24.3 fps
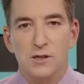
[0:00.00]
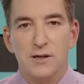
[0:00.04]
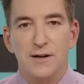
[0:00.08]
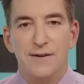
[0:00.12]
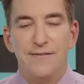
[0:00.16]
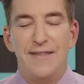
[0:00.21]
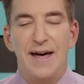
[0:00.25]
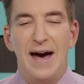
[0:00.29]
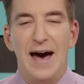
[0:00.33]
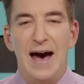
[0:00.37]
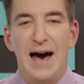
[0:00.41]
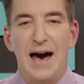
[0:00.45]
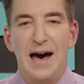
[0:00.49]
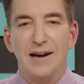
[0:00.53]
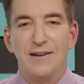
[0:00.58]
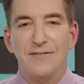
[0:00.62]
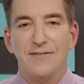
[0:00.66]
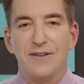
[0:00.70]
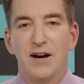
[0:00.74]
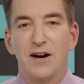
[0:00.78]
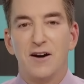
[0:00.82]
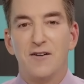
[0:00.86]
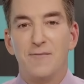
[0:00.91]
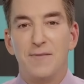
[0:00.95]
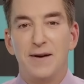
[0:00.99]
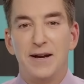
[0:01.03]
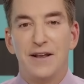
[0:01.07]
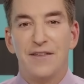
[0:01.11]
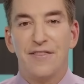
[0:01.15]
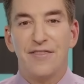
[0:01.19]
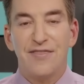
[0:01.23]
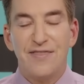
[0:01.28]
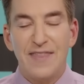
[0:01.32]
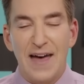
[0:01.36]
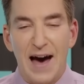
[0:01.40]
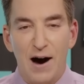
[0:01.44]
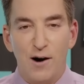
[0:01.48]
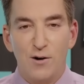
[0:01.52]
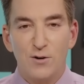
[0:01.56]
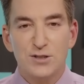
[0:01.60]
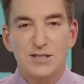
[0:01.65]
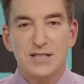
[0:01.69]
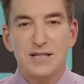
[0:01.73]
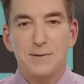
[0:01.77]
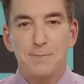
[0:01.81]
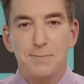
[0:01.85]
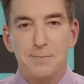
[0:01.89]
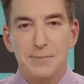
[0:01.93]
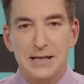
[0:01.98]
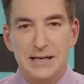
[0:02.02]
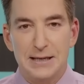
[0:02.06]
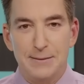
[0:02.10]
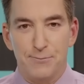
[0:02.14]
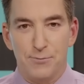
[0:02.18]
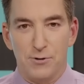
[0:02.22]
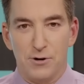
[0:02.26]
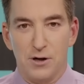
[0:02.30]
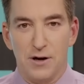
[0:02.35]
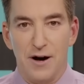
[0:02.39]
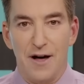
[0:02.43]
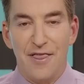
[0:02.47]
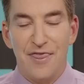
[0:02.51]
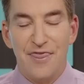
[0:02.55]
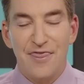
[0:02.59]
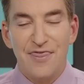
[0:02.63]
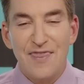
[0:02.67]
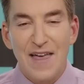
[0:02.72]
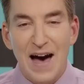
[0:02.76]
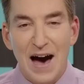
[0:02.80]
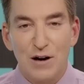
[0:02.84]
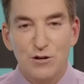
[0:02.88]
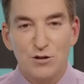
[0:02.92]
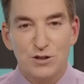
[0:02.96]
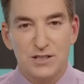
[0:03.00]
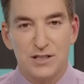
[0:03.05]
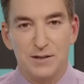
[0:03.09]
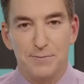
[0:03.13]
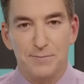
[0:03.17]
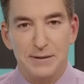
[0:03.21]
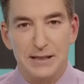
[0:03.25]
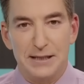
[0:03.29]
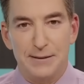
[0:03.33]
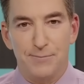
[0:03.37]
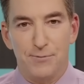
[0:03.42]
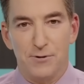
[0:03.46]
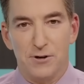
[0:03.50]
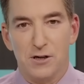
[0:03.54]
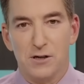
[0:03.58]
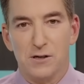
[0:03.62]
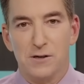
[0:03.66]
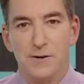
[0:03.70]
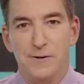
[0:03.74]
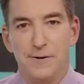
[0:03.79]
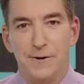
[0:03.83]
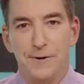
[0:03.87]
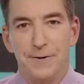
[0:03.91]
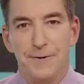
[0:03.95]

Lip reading: that there have been 1,000 people